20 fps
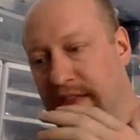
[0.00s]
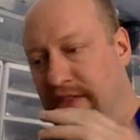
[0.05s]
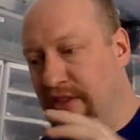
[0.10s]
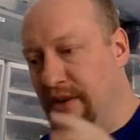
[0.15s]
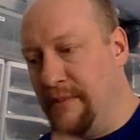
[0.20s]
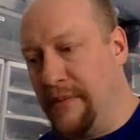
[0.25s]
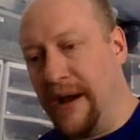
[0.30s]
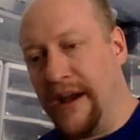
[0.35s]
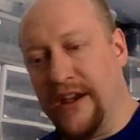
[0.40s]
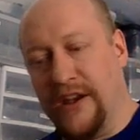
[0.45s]

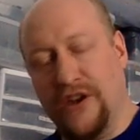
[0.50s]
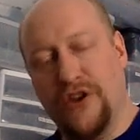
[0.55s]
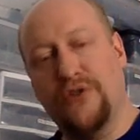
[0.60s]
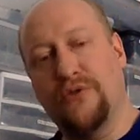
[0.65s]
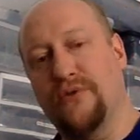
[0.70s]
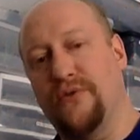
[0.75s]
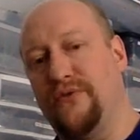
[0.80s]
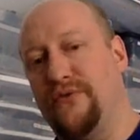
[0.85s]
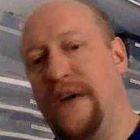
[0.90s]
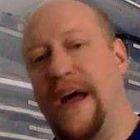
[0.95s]

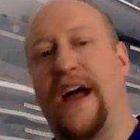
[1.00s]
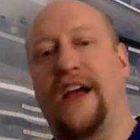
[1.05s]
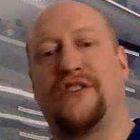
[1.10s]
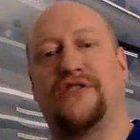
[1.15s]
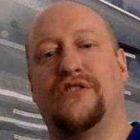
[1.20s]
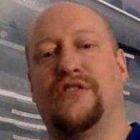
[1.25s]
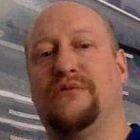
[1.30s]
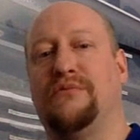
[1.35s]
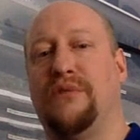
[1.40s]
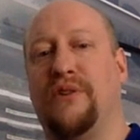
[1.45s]
minute
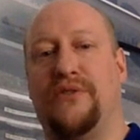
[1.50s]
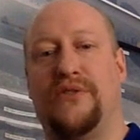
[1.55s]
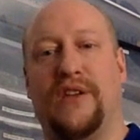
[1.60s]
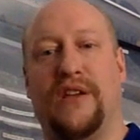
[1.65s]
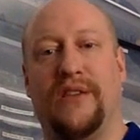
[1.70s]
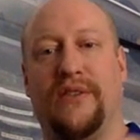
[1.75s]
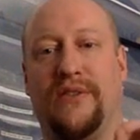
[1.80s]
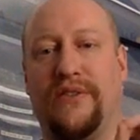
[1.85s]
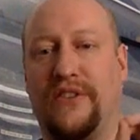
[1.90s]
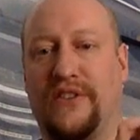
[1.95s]
faction
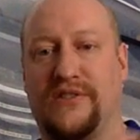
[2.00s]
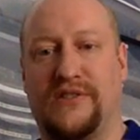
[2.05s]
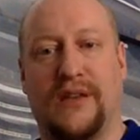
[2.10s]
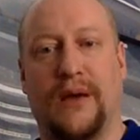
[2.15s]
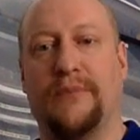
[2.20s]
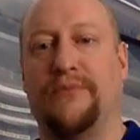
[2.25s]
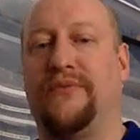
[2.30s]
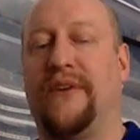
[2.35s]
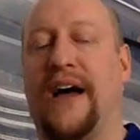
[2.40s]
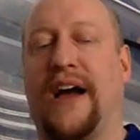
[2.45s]
within the
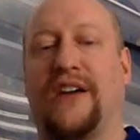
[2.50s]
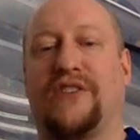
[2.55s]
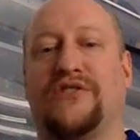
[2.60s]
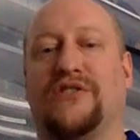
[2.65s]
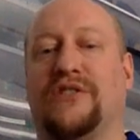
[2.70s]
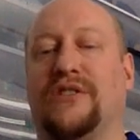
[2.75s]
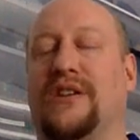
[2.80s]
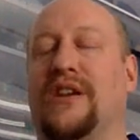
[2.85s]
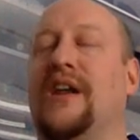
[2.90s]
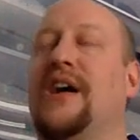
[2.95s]

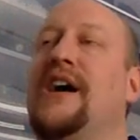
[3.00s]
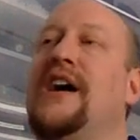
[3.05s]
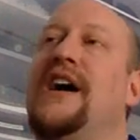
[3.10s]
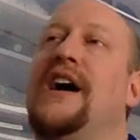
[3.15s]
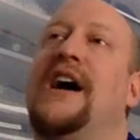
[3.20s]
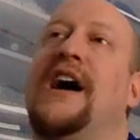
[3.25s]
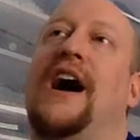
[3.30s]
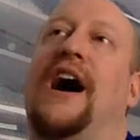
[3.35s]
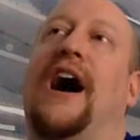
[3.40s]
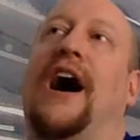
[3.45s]
sub-faction.
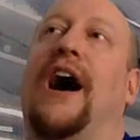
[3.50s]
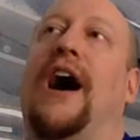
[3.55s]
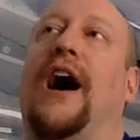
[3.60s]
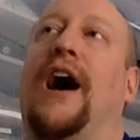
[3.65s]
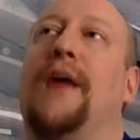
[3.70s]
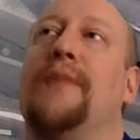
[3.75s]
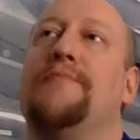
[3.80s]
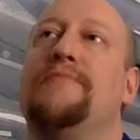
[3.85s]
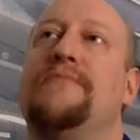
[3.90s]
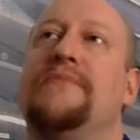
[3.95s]

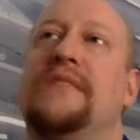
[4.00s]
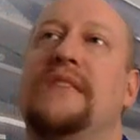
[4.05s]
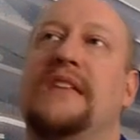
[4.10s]
I've